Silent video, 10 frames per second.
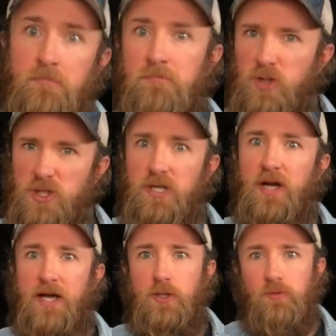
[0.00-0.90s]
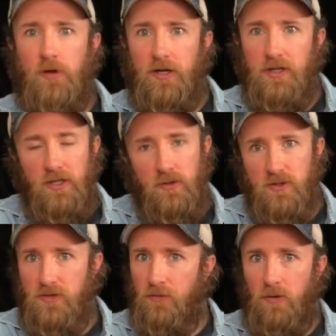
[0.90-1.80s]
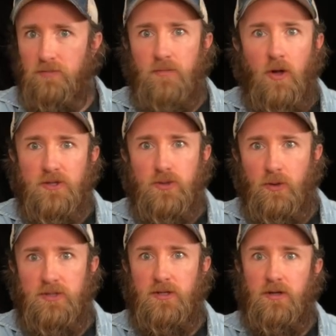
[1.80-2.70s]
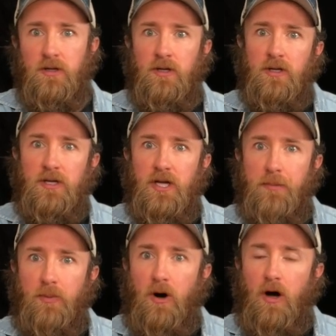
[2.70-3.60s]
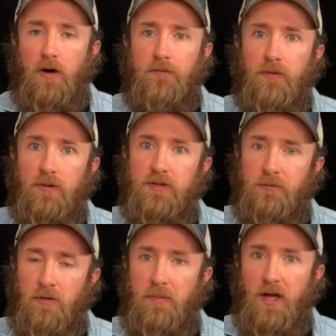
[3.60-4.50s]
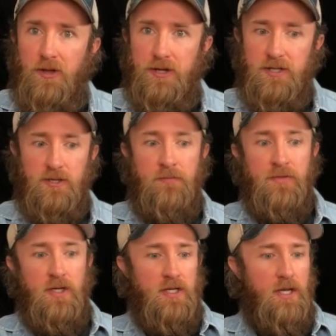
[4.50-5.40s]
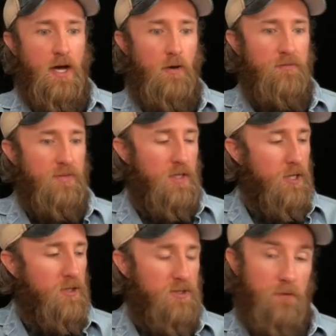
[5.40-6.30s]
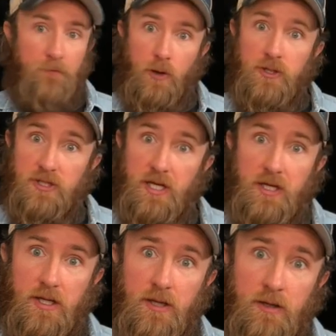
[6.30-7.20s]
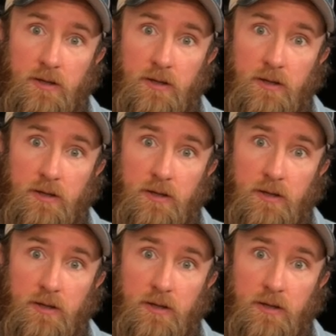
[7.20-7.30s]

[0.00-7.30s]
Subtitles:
Just a nice run to use for all sorts of improv or different melodies. Now, here's the first ending.